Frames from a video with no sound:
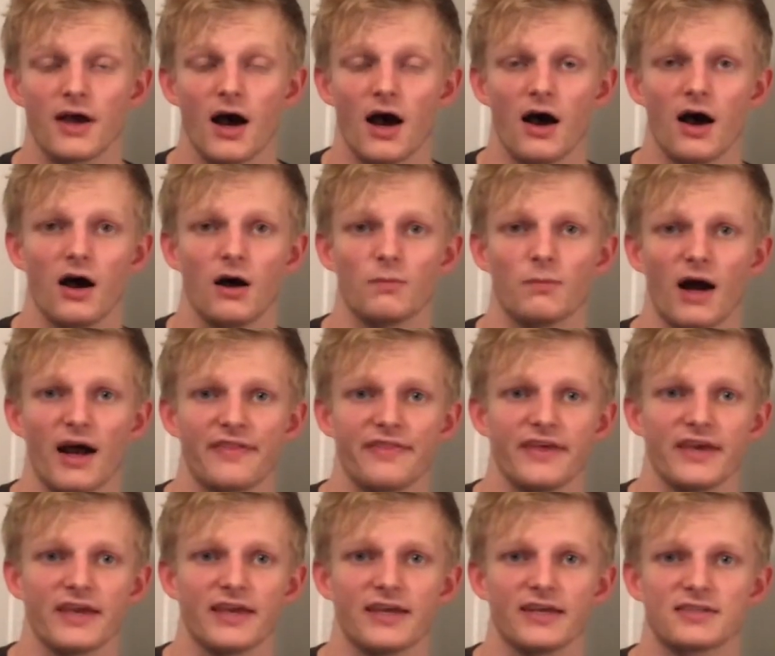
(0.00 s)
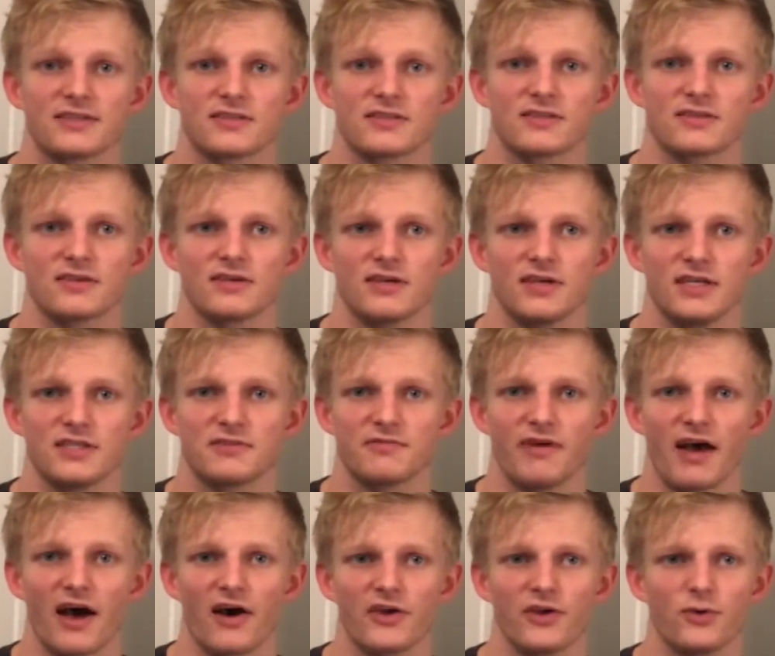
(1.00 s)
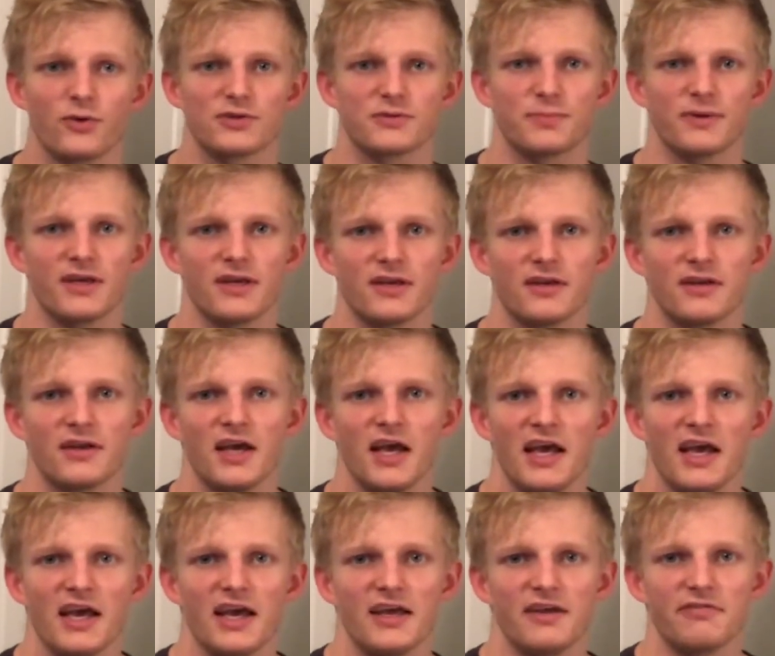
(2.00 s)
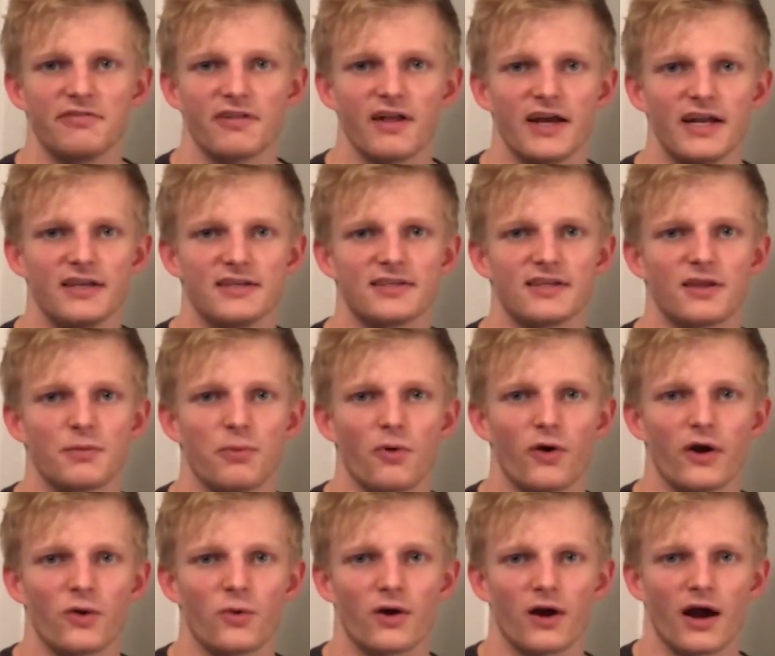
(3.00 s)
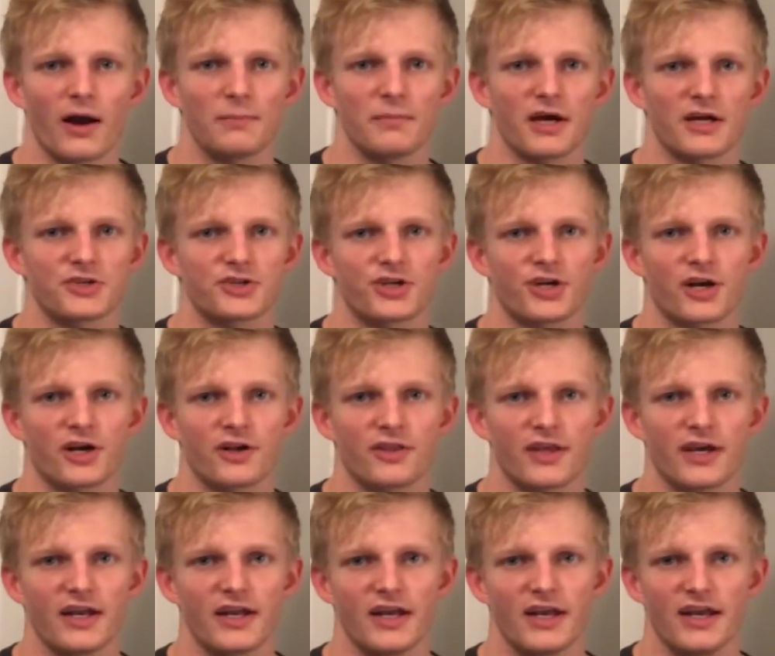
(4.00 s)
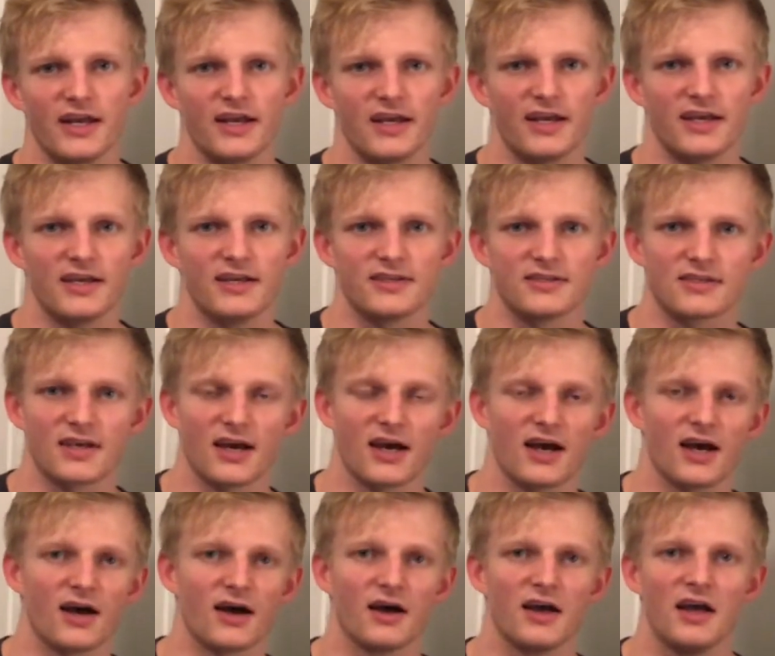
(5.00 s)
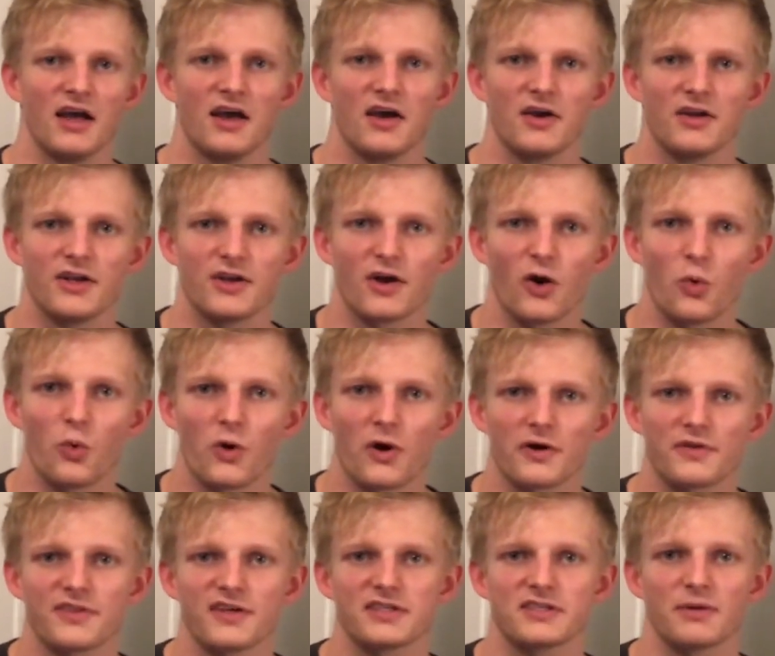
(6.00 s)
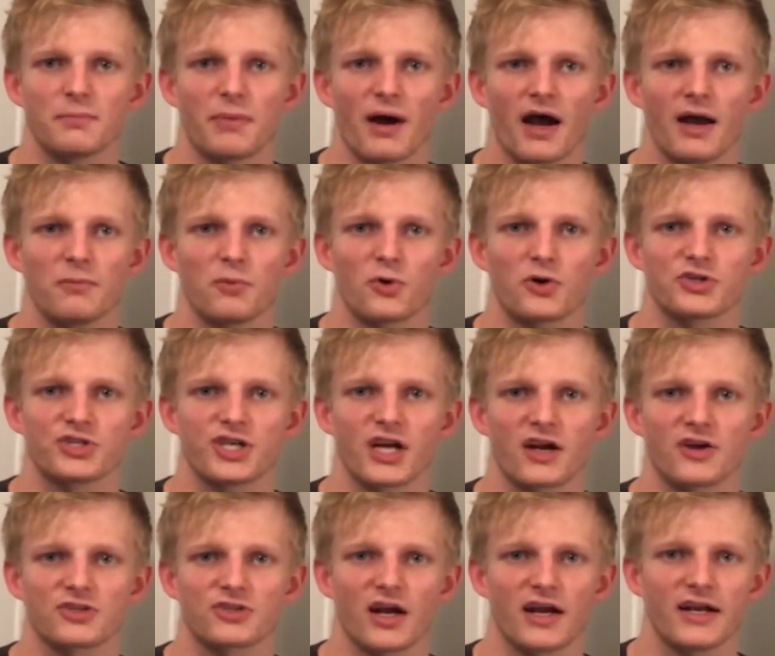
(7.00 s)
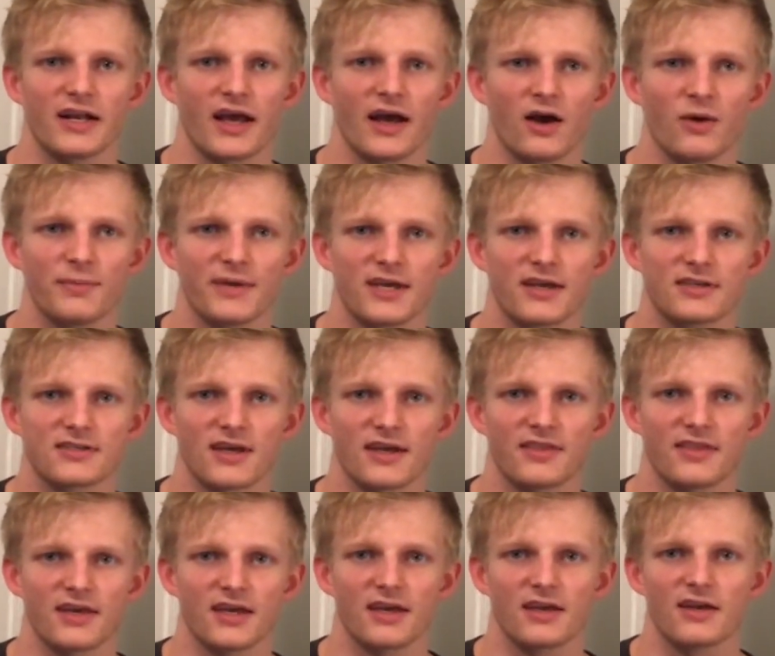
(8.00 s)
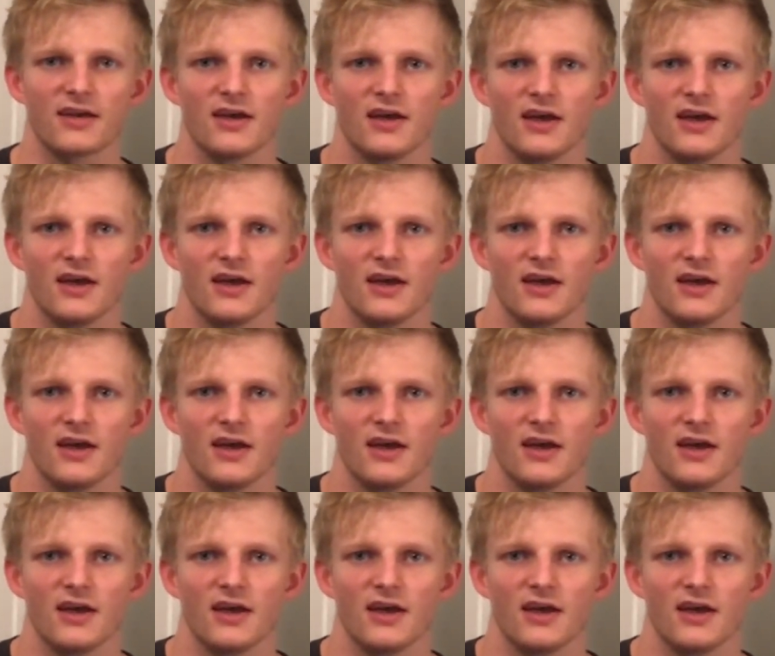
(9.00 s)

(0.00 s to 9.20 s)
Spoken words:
I think its value has been inflated to the point where I'm not sure that it is you know, worth it to buy more shares right now, because I think